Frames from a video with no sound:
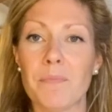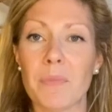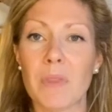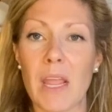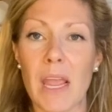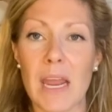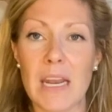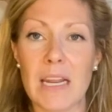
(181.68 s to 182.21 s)

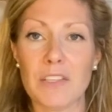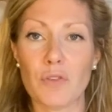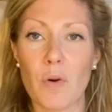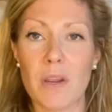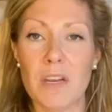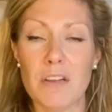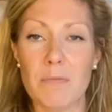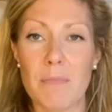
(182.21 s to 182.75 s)
and it's
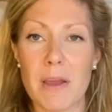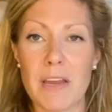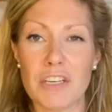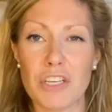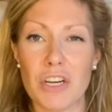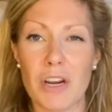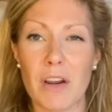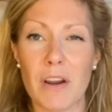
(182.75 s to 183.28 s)
going to
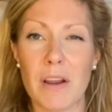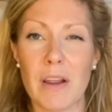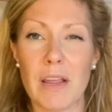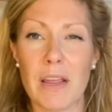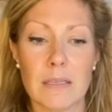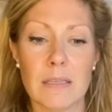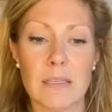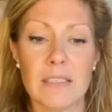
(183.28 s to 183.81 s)
measure
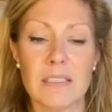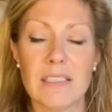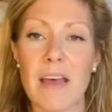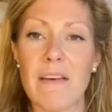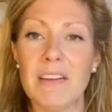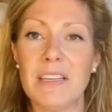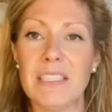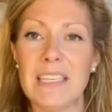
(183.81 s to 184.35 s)

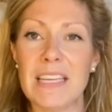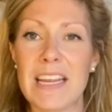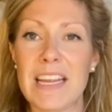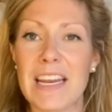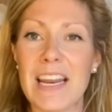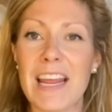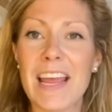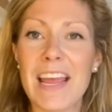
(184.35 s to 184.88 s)

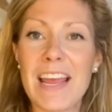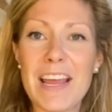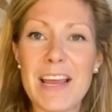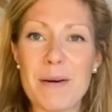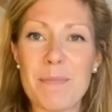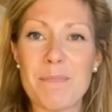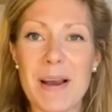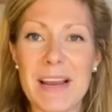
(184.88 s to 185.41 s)
17
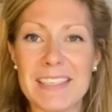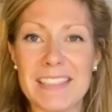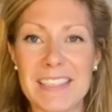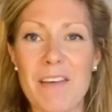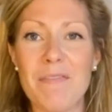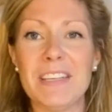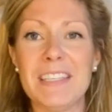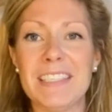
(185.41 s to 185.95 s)
by
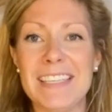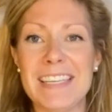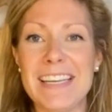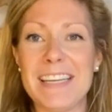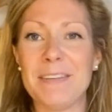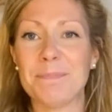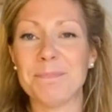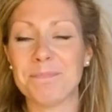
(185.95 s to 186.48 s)

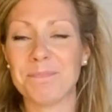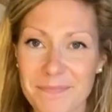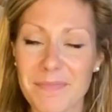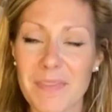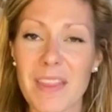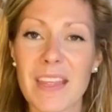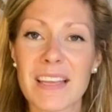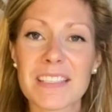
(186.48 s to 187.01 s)

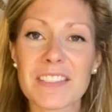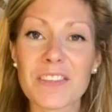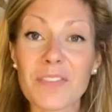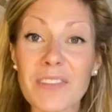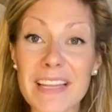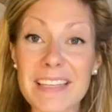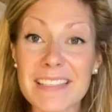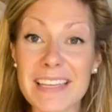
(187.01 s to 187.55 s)
17. So
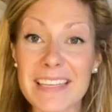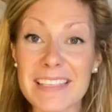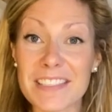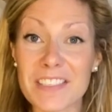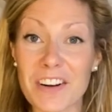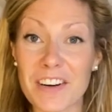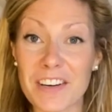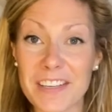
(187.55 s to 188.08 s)
let's get
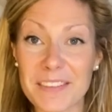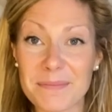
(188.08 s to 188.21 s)
started.